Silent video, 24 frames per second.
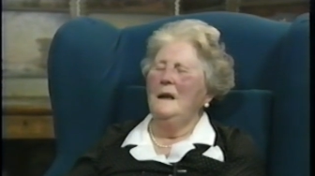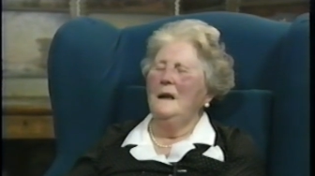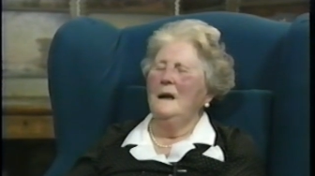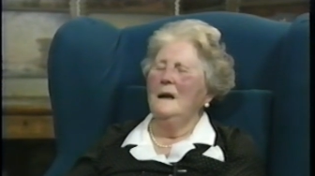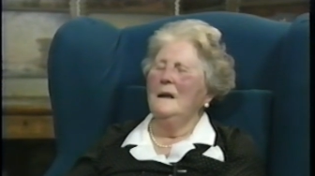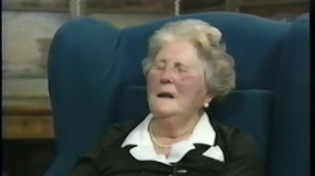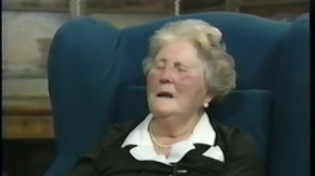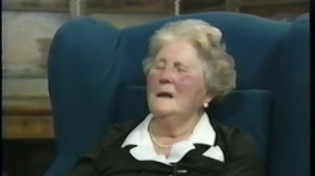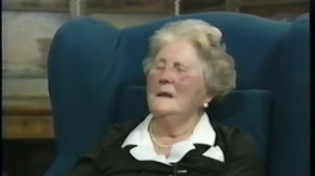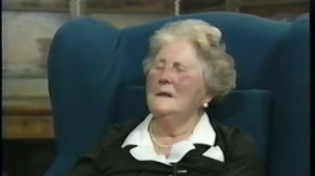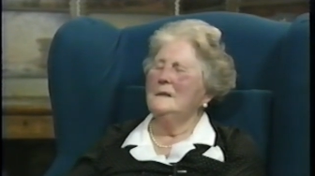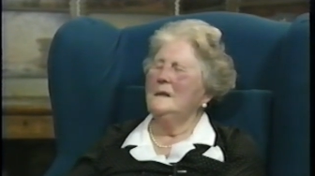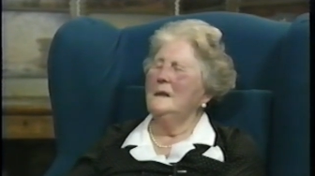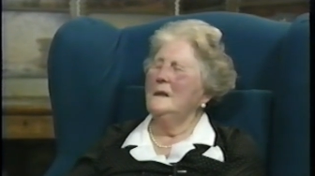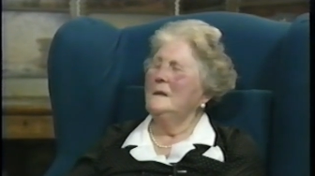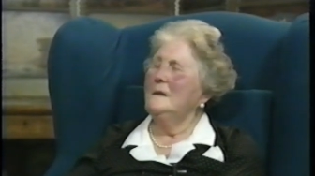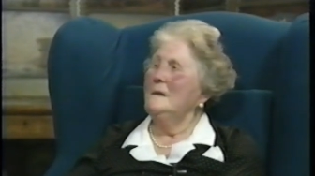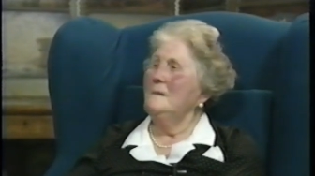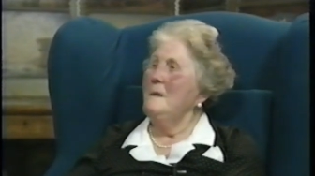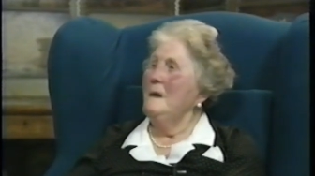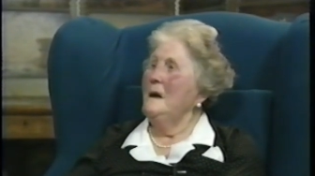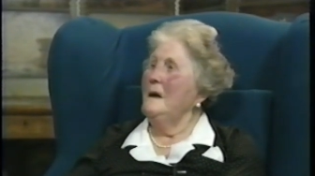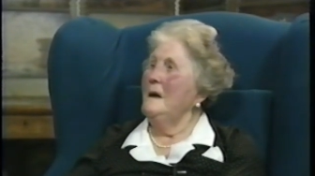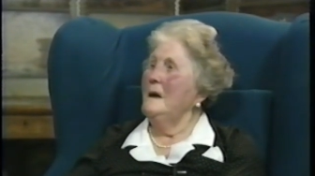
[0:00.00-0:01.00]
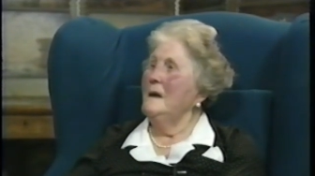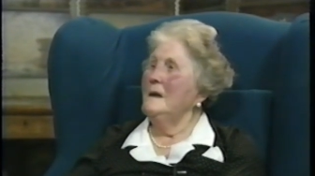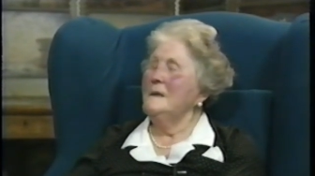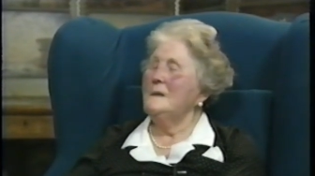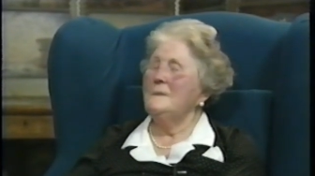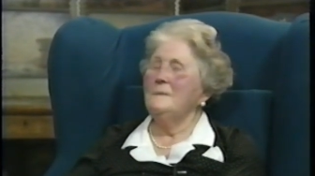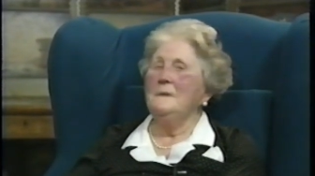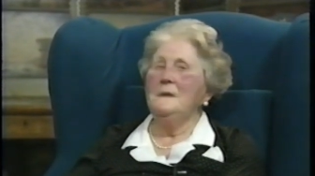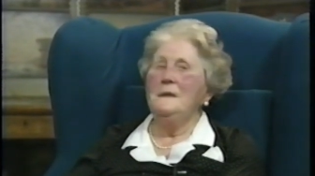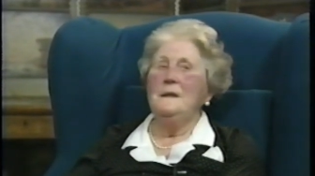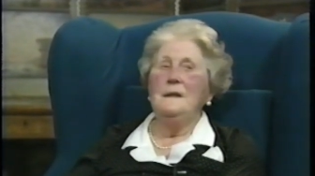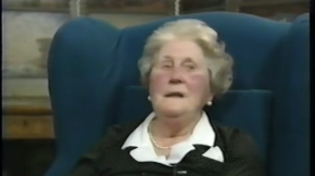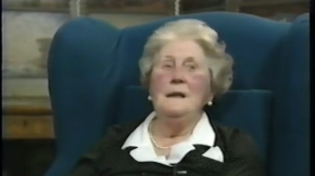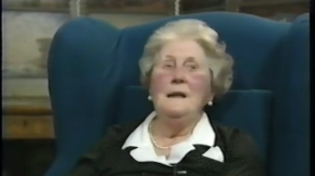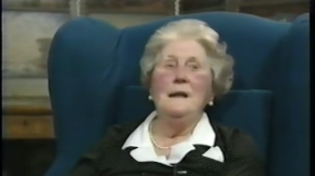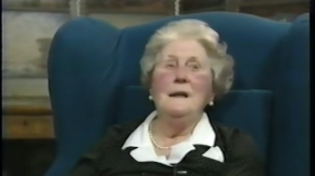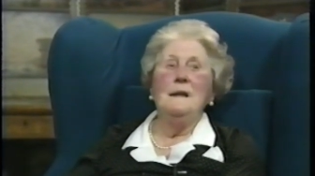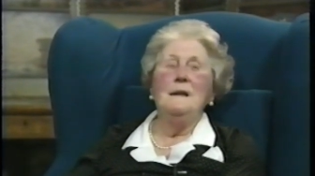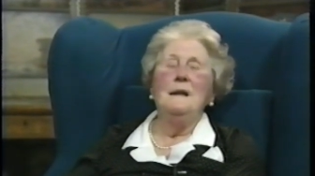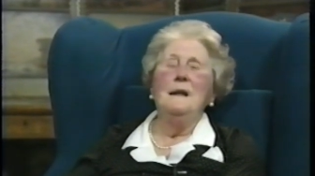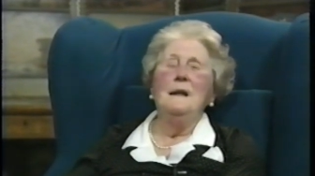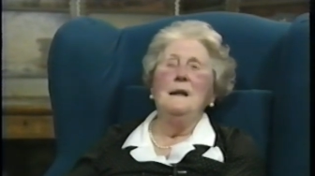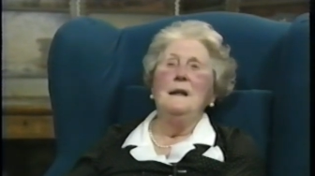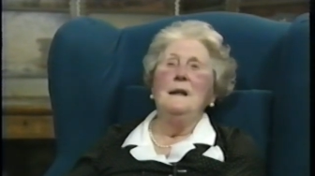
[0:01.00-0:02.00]
And I said to my husband then,
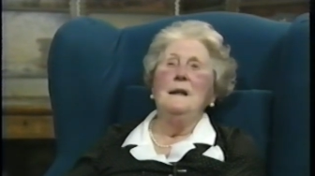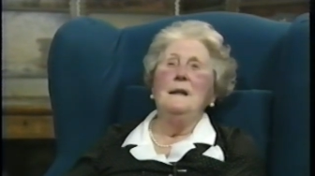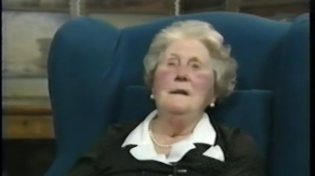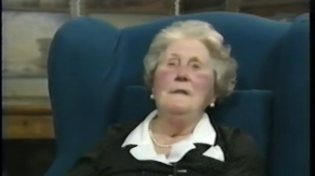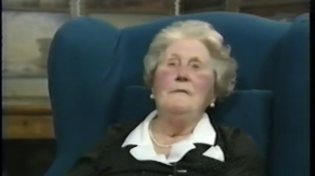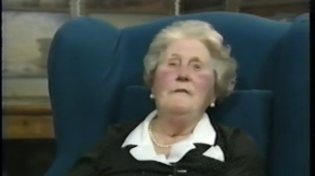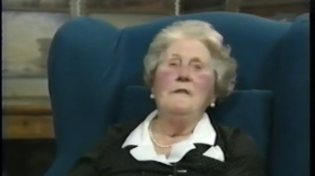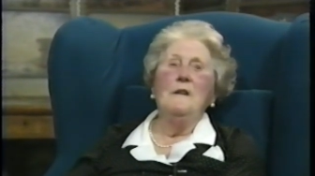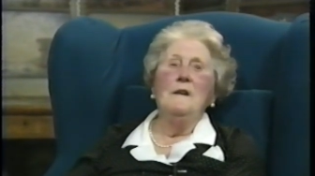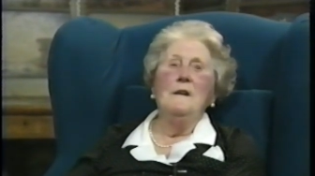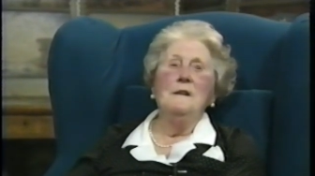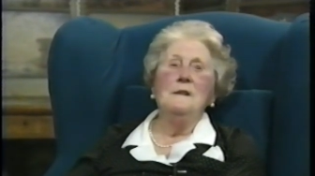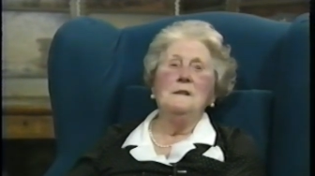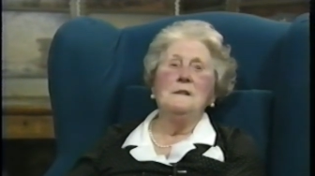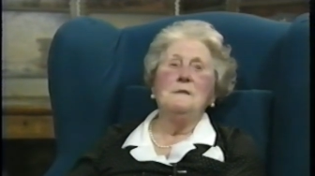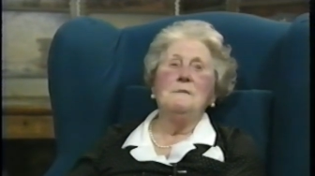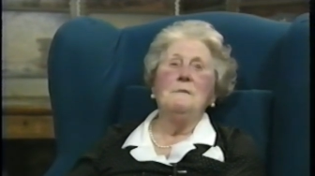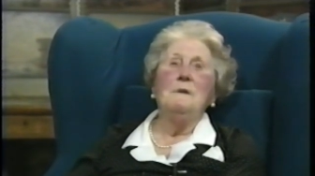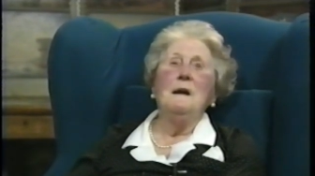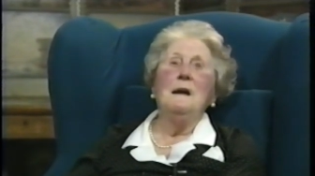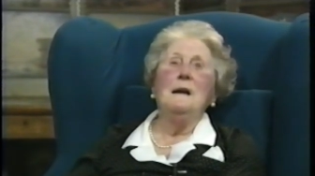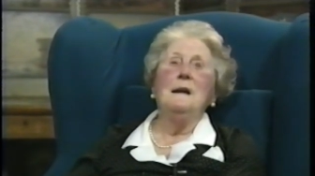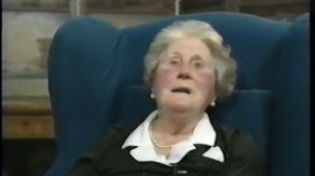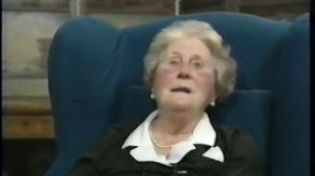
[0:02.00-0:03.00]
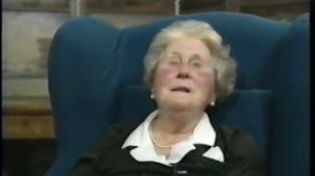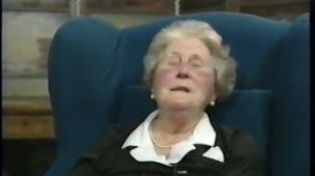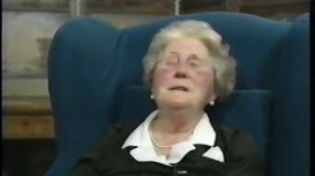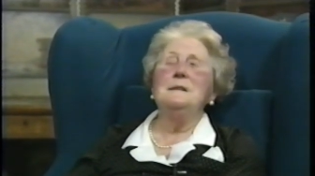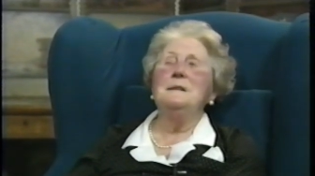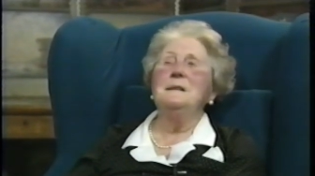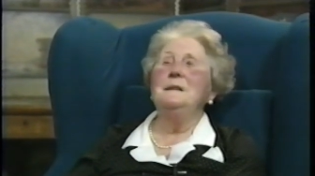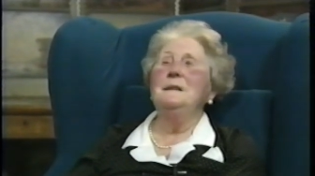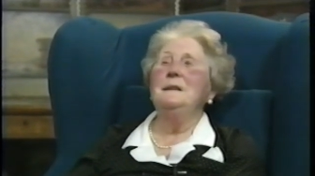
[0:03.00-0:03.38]
Francoise.